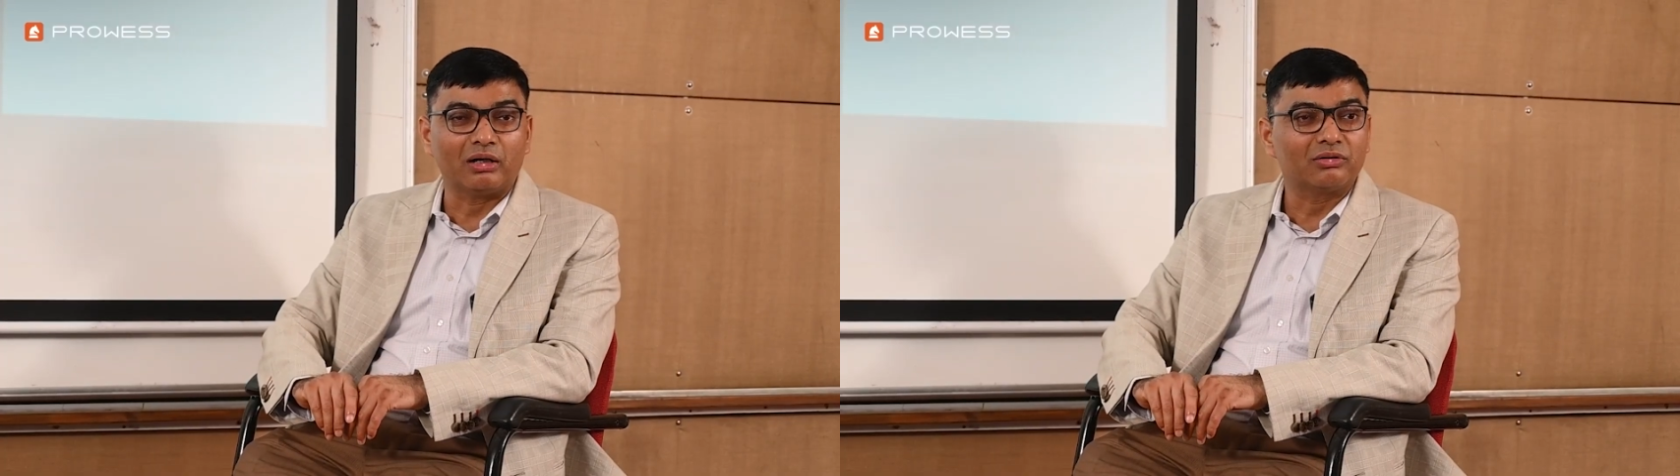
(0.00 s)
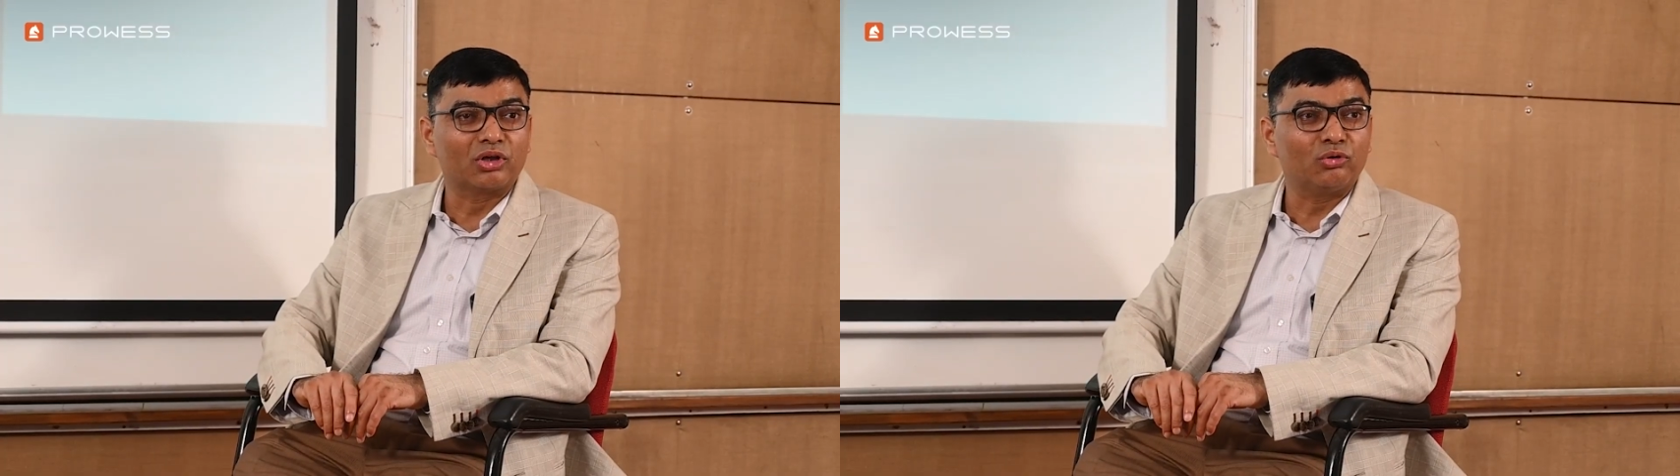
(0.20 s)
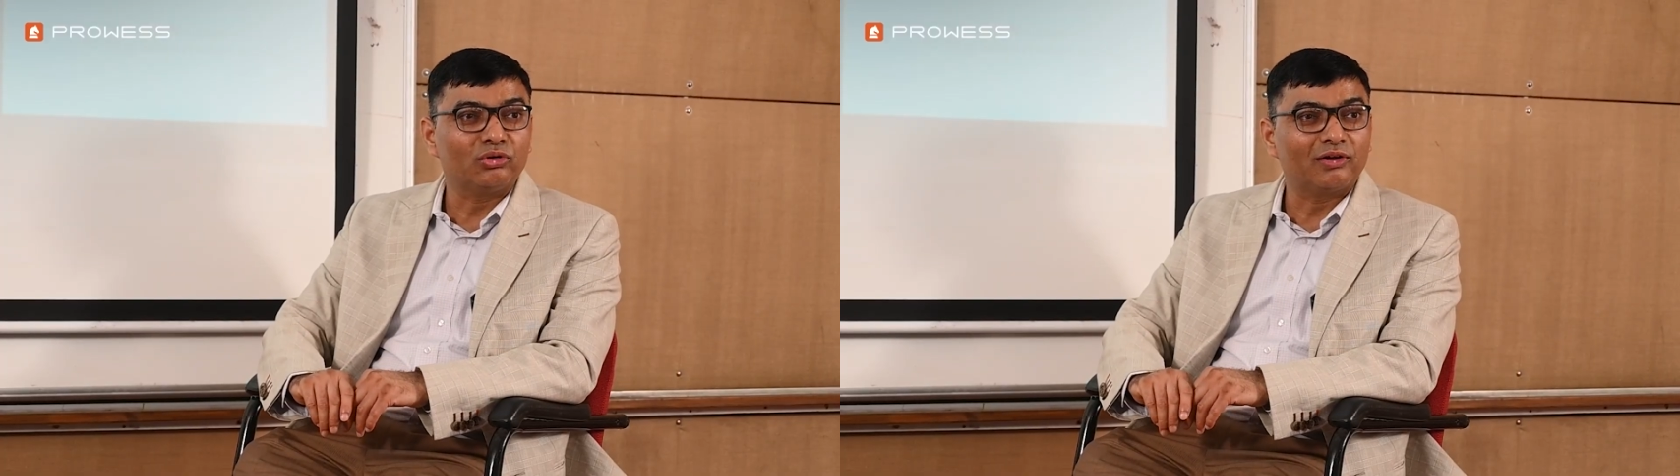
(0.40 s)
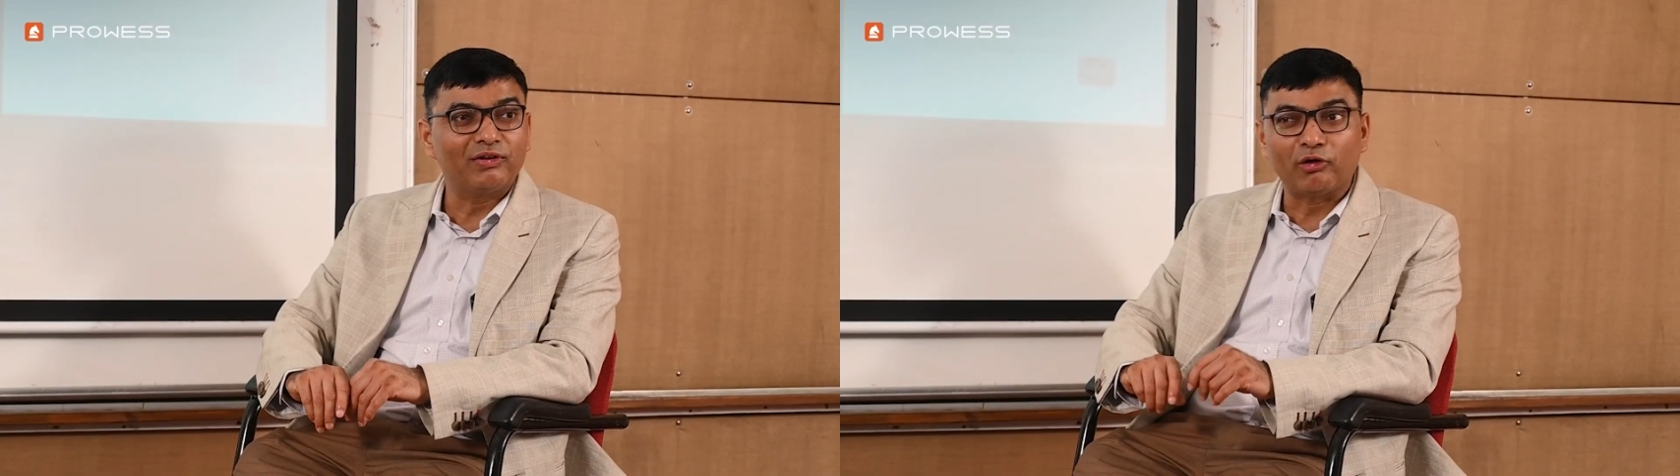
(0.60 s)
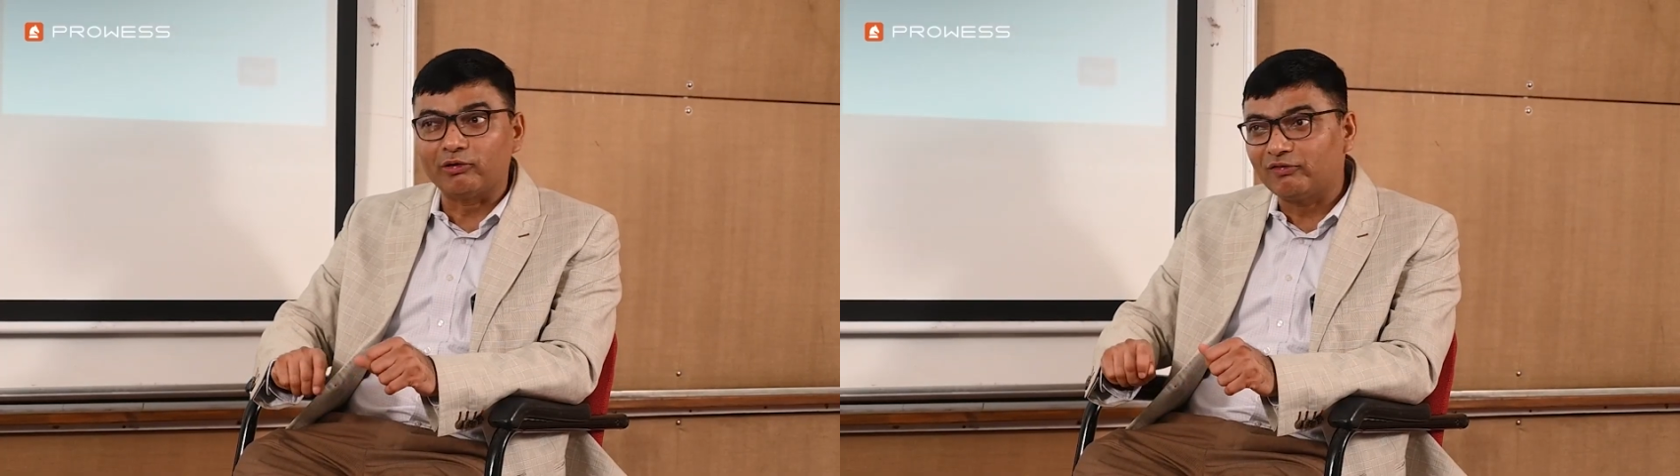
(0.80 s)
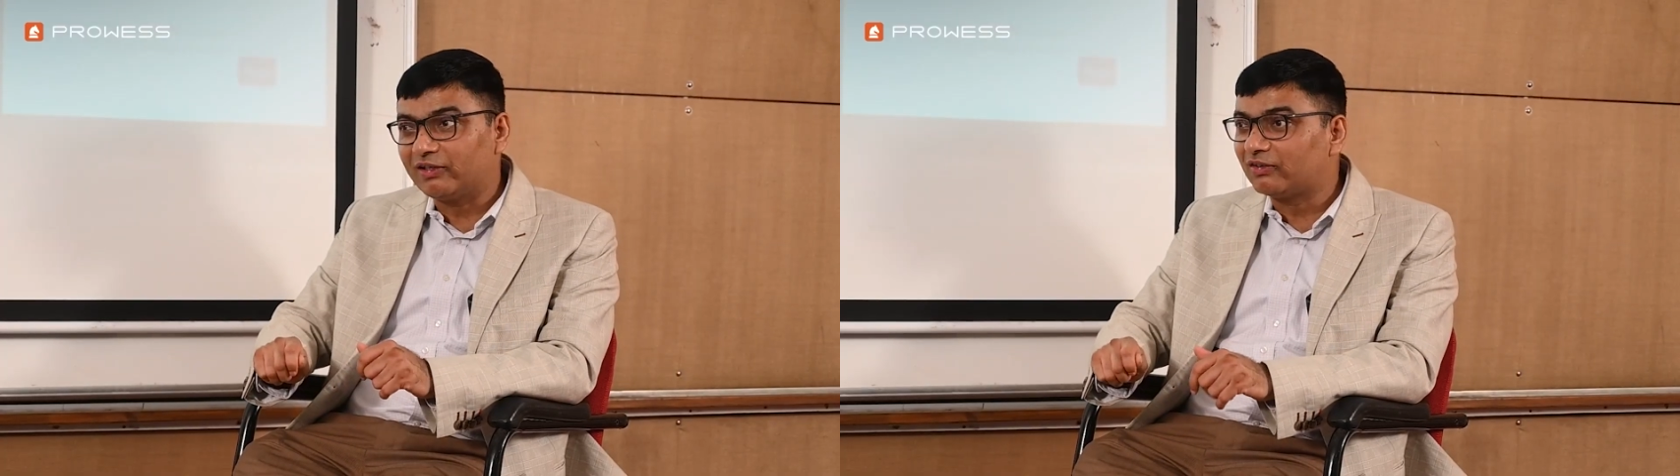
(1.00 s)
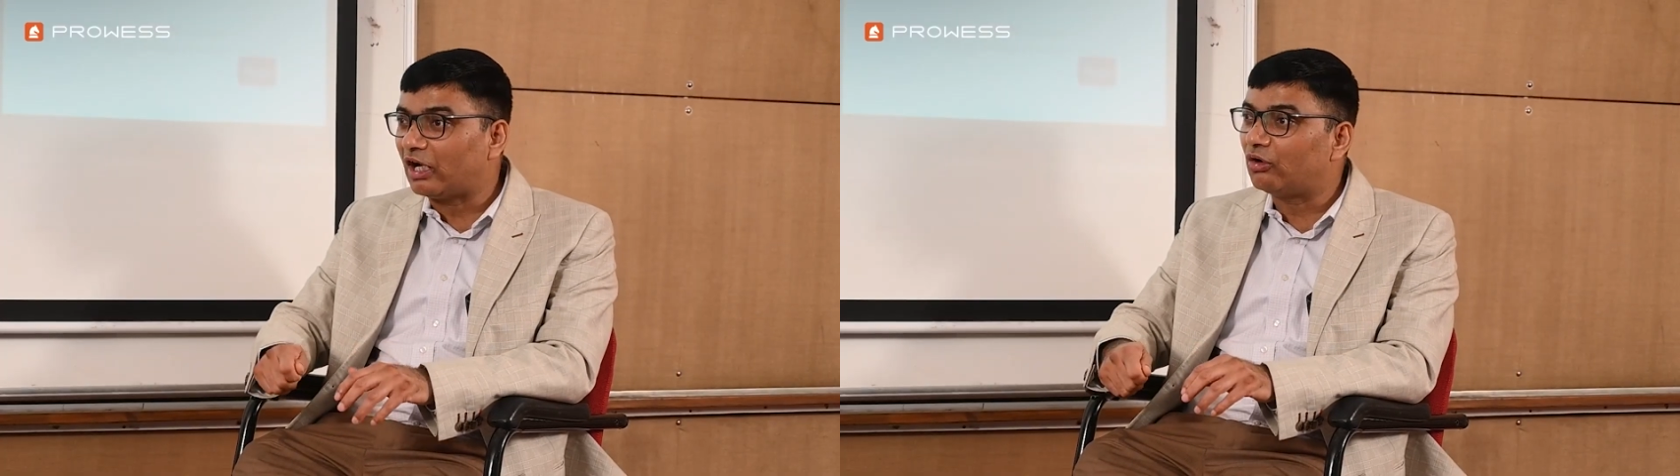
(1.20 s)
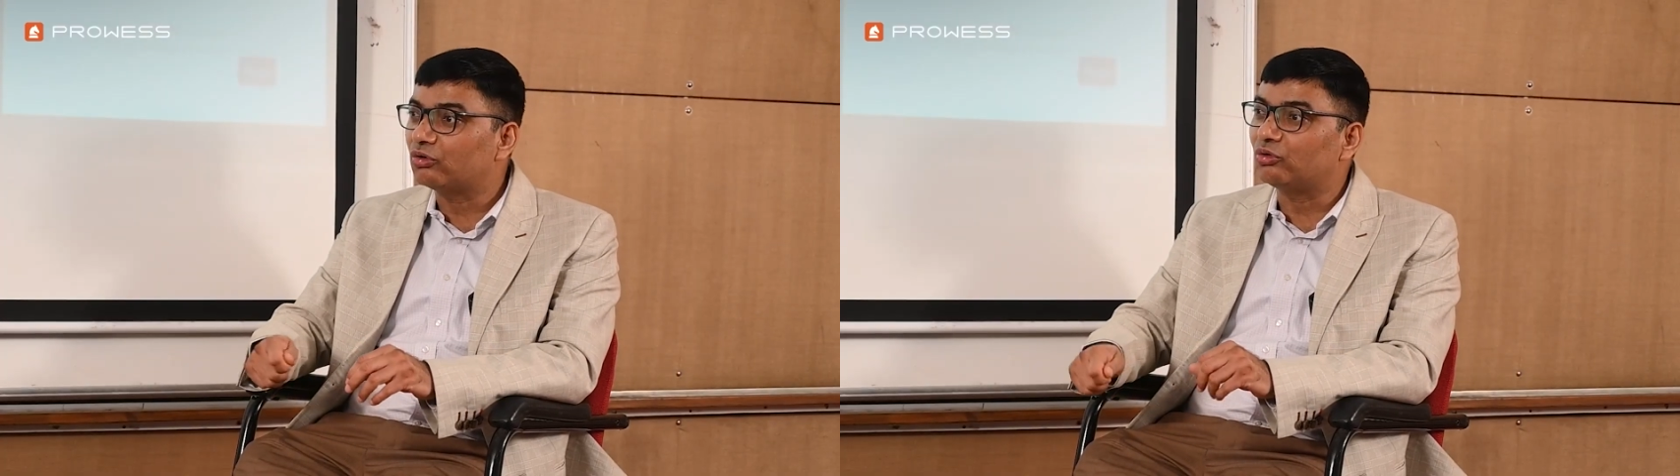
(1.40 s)
They will always,
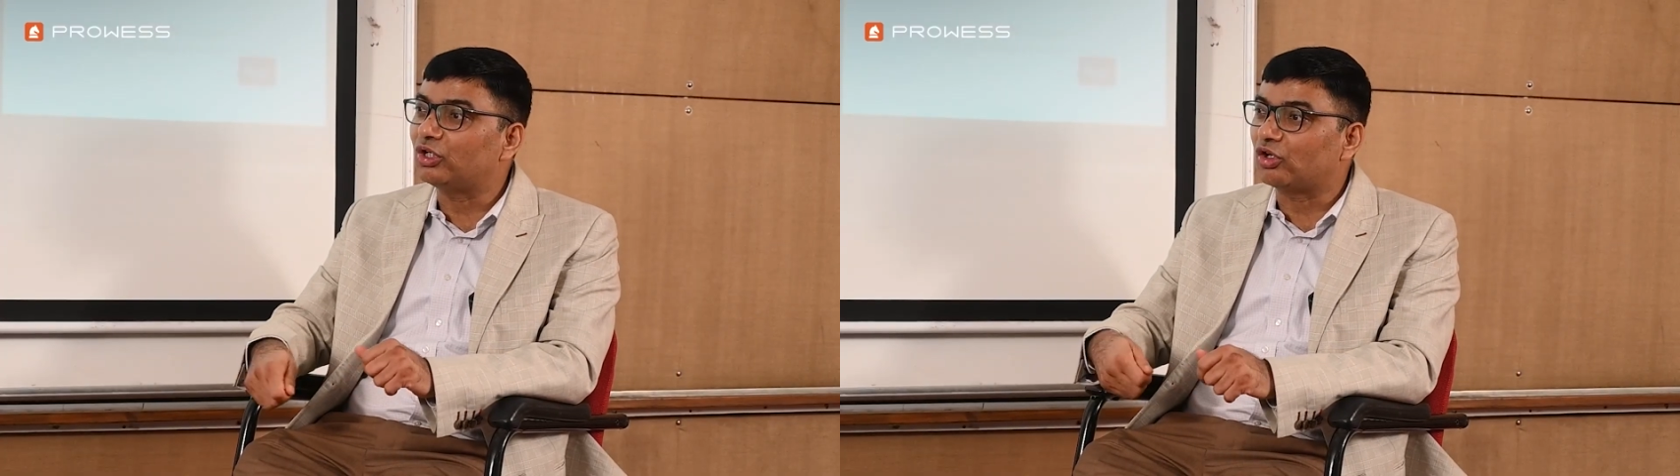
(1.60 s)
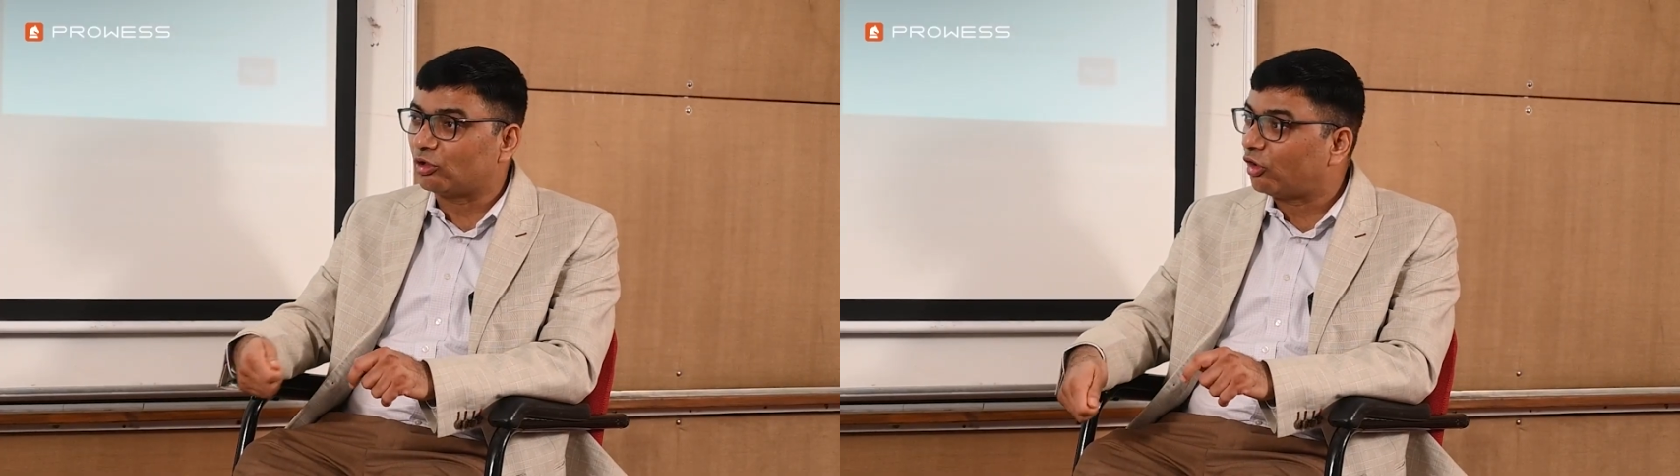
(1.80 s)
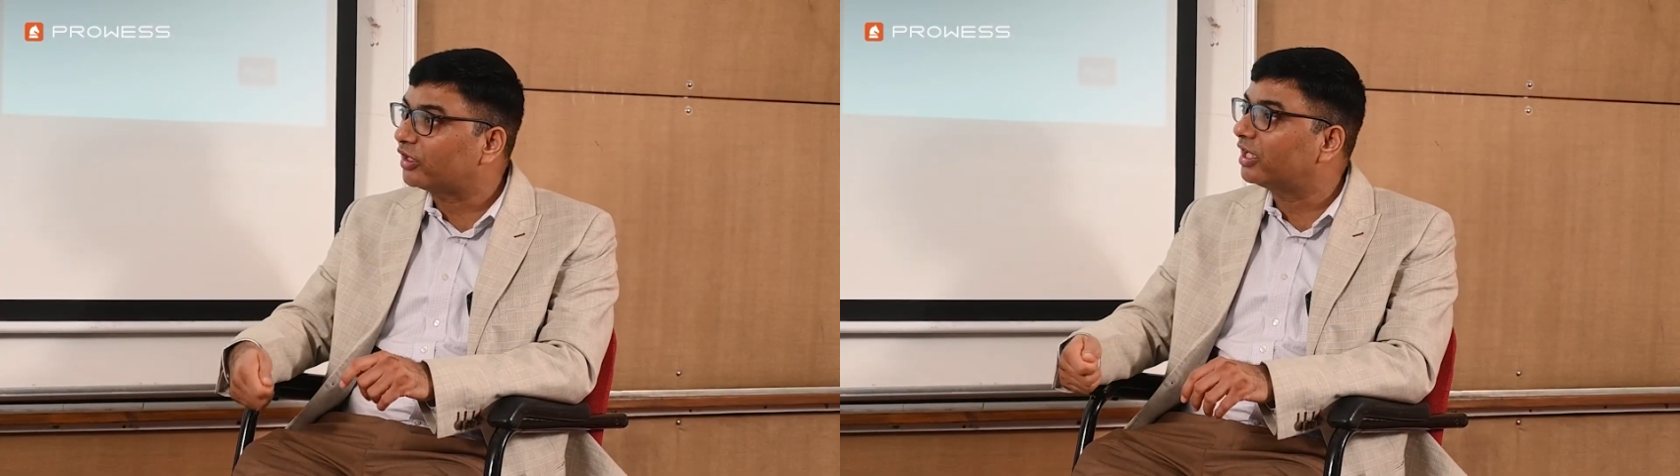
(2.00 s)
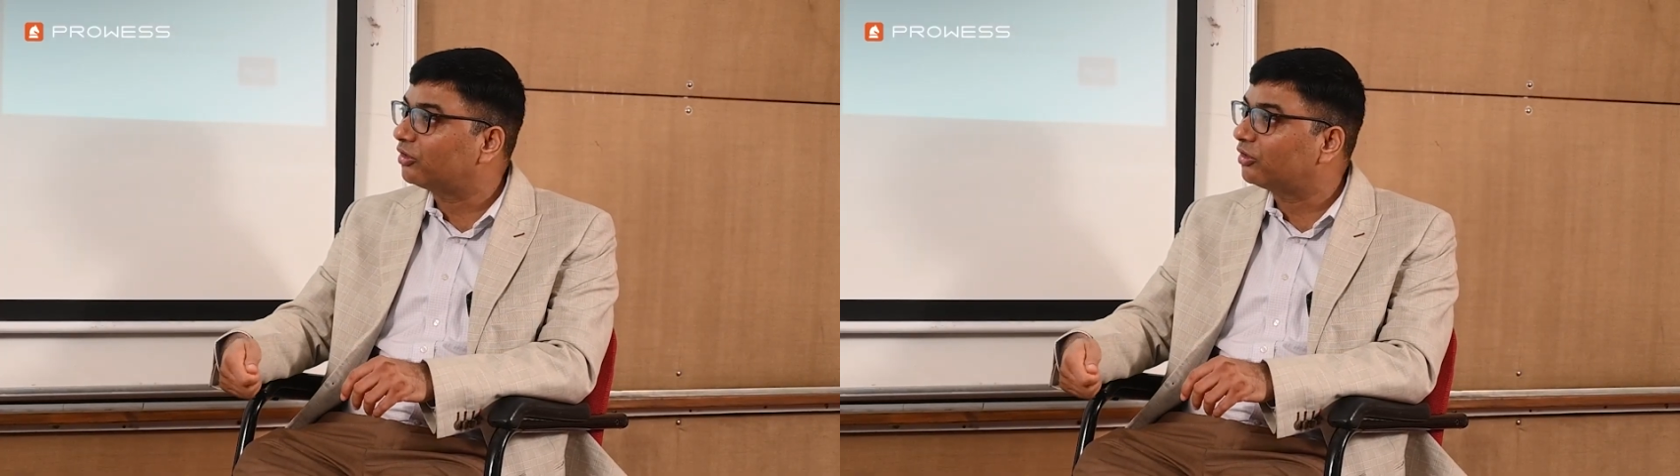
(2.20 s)
now you need to log in